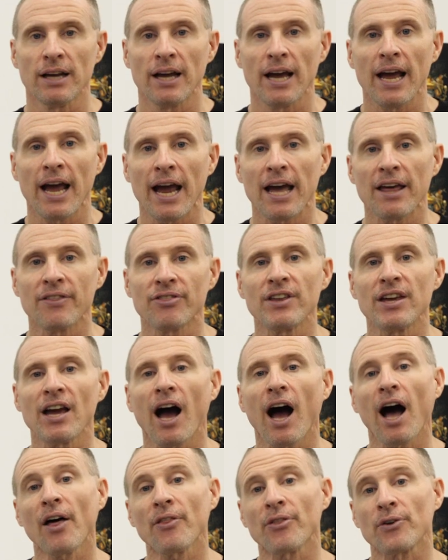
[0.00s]
and the
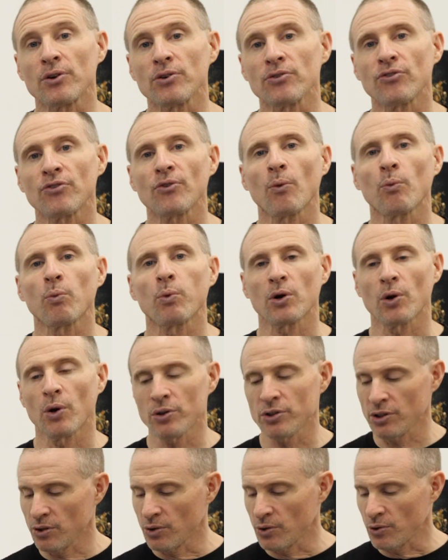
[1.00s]
others we're going
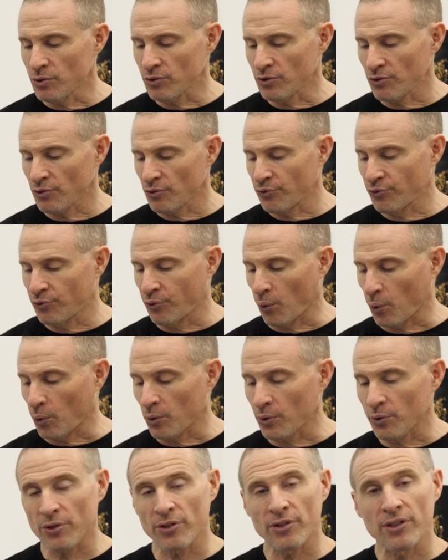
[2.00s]
to use
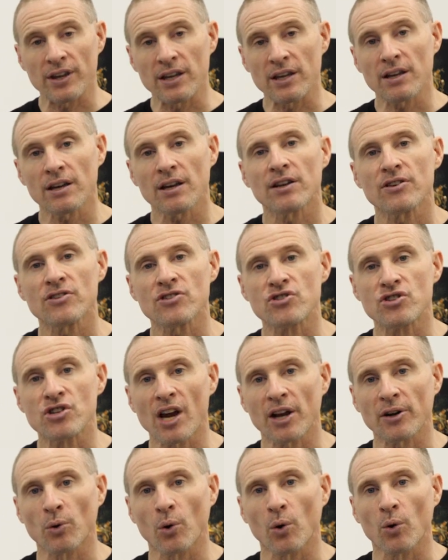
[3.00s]
for the
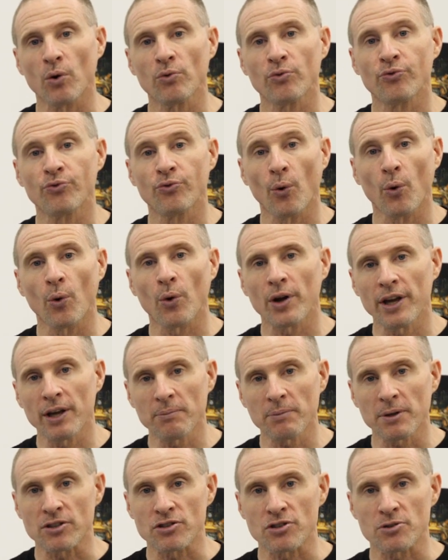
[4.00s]
general full
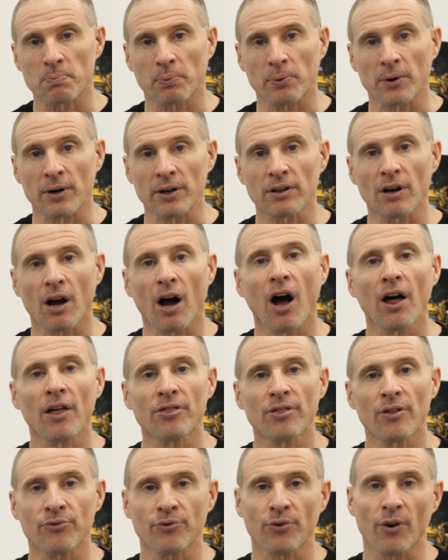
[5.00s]
image print on
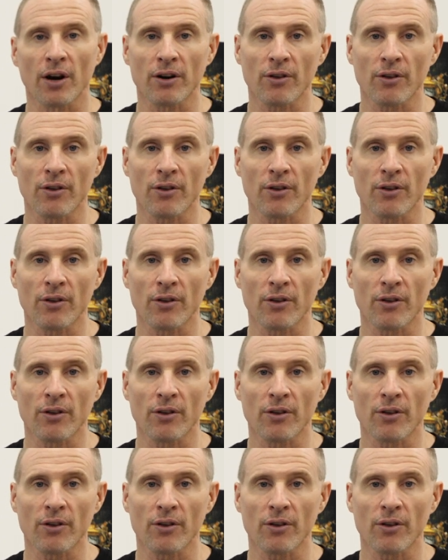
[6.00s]
the front of the